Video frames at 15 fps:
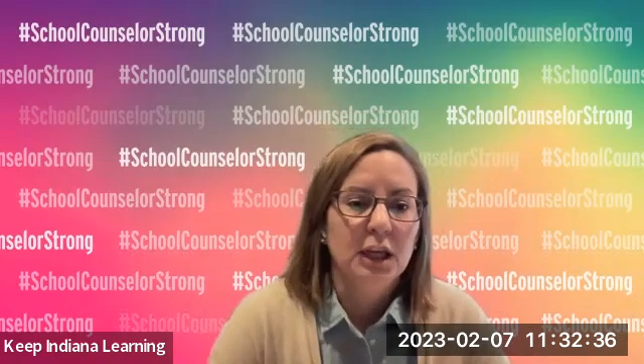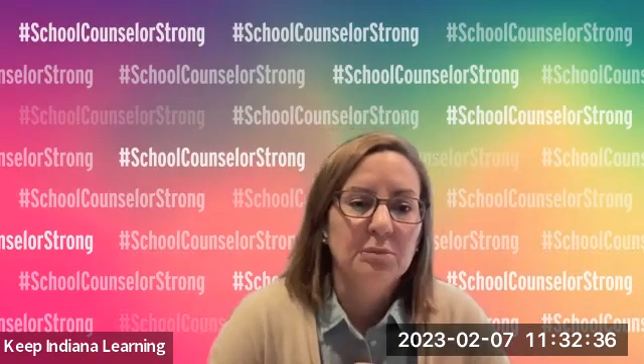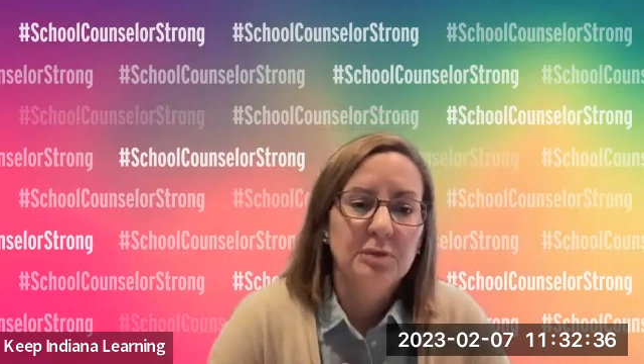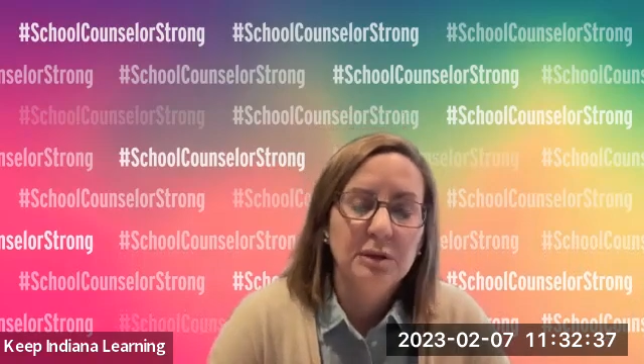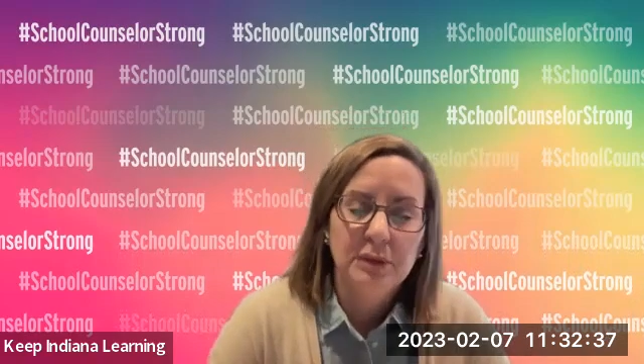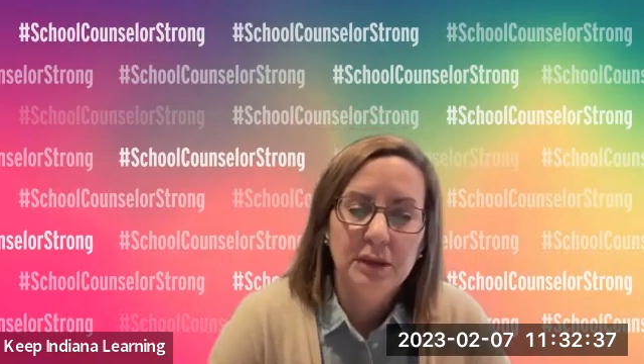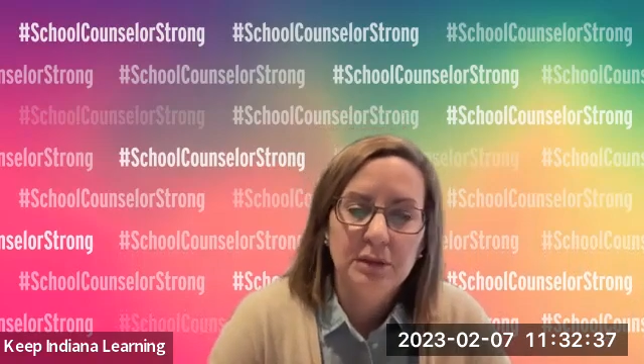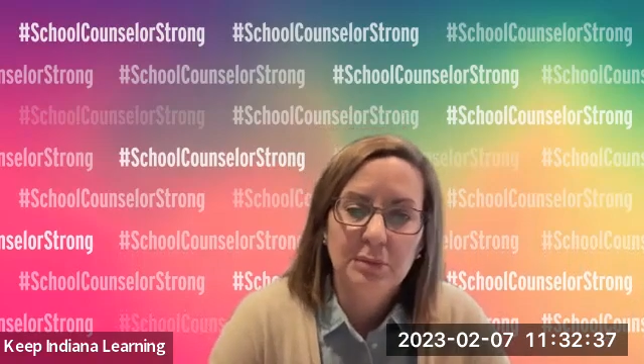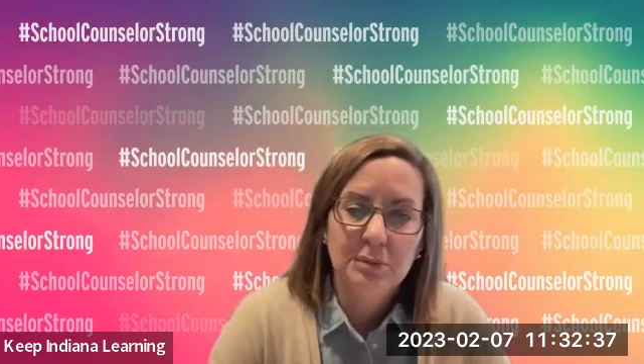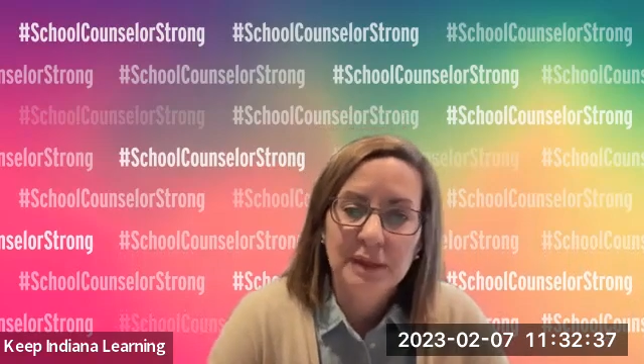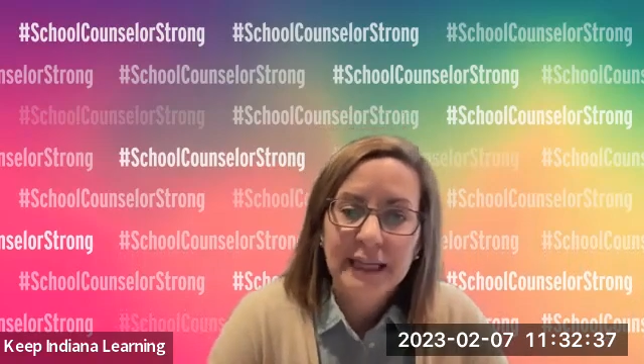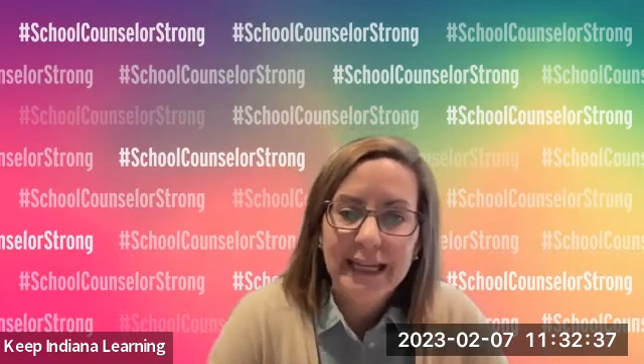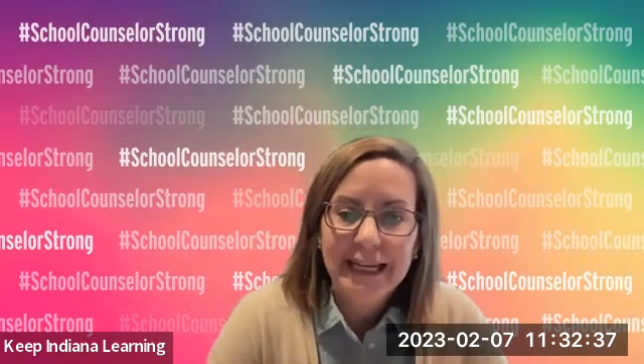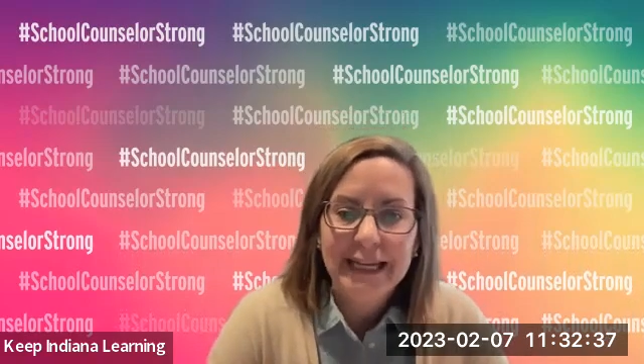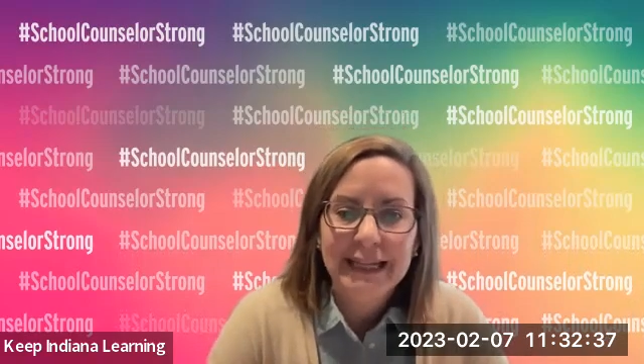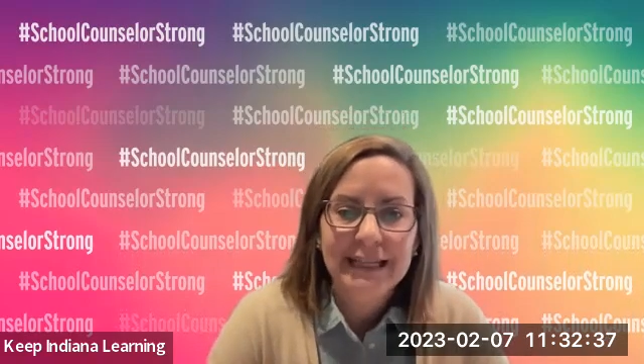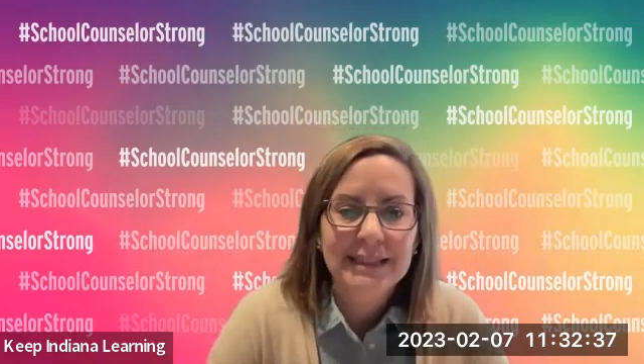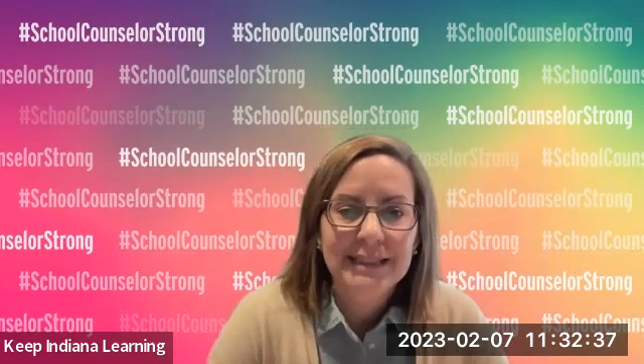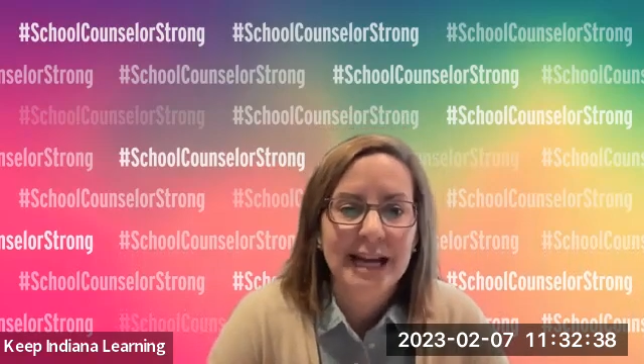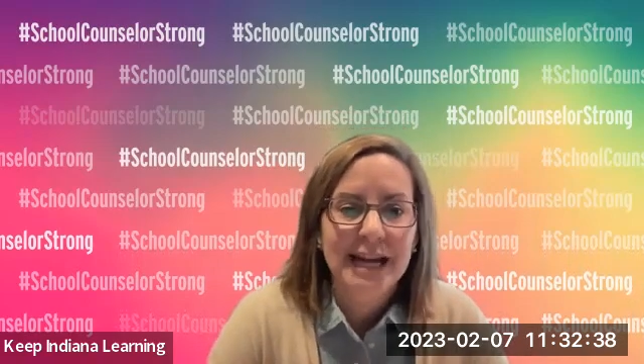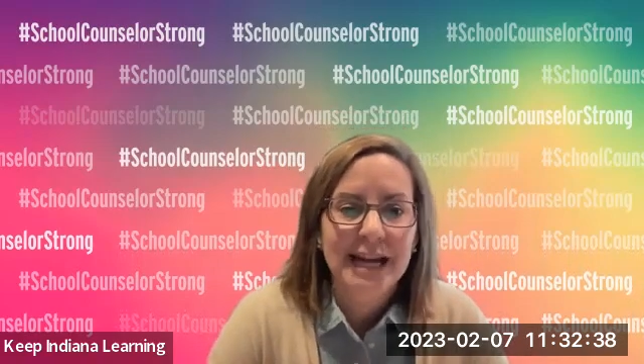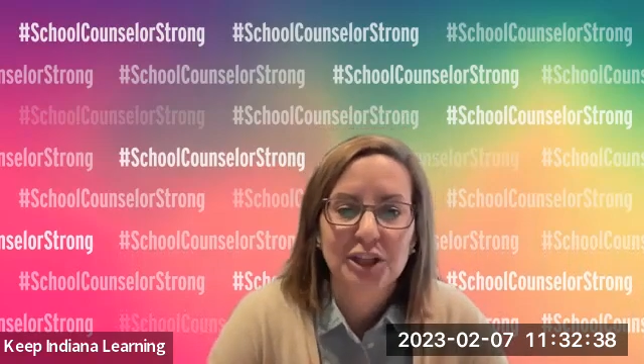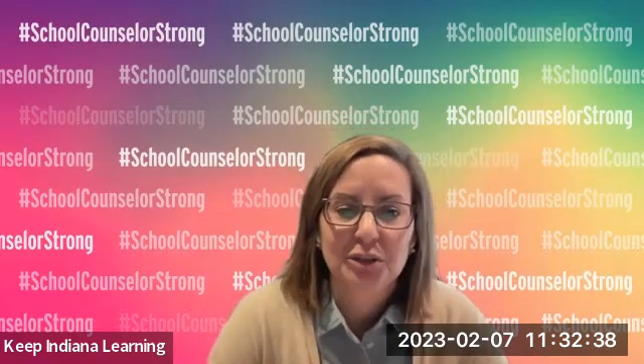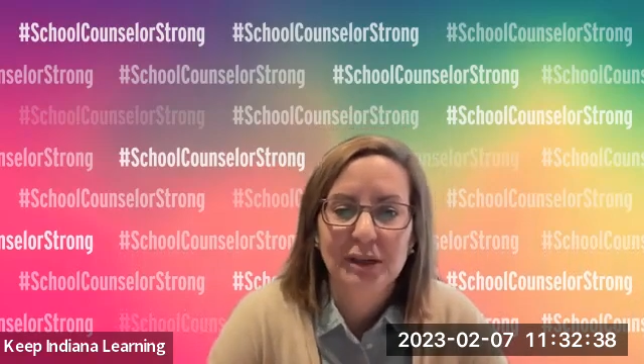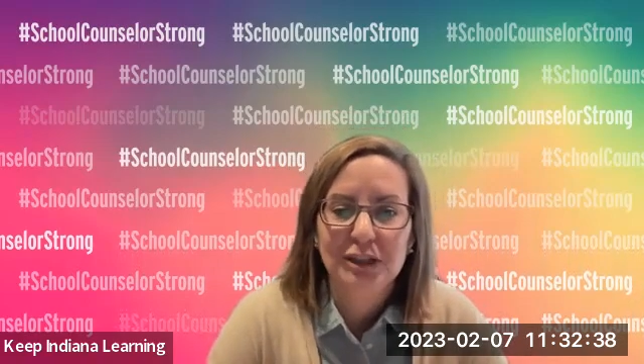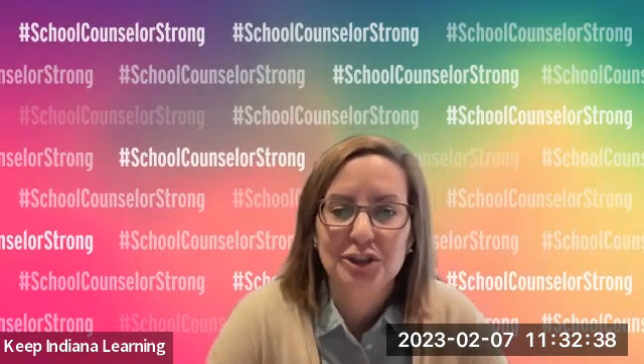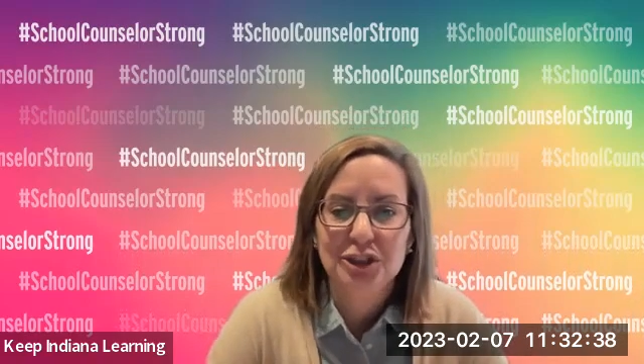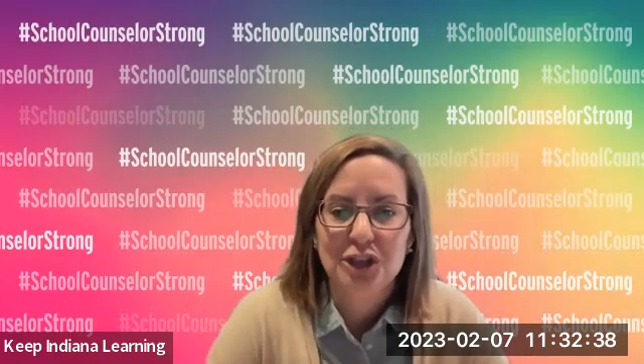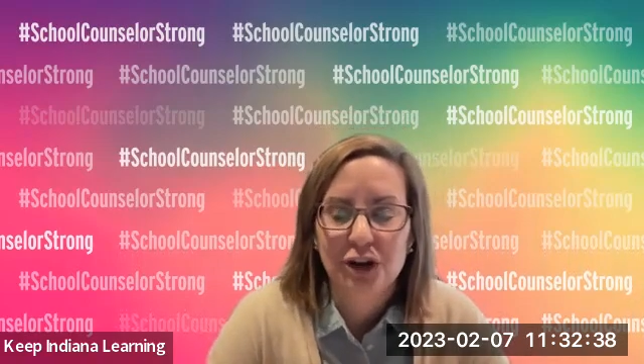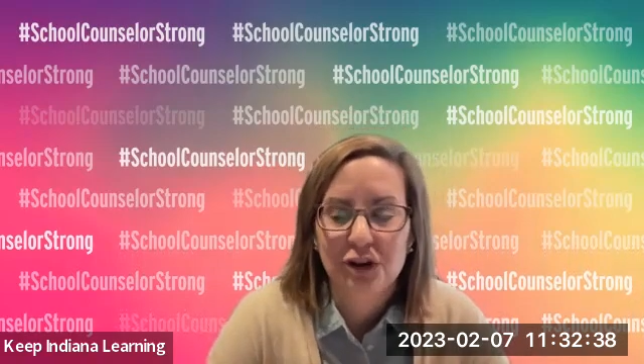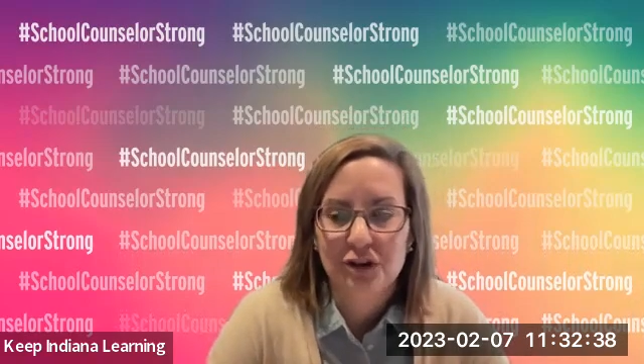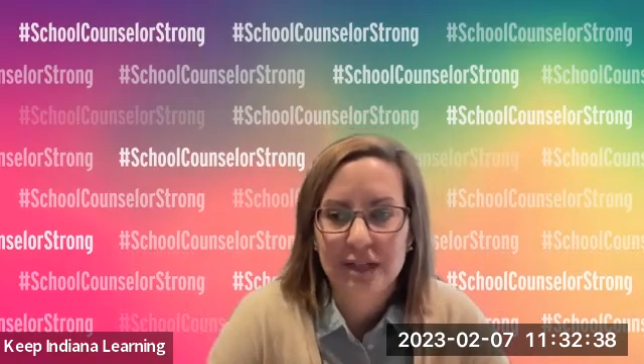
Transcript: Implement the plan, document and chart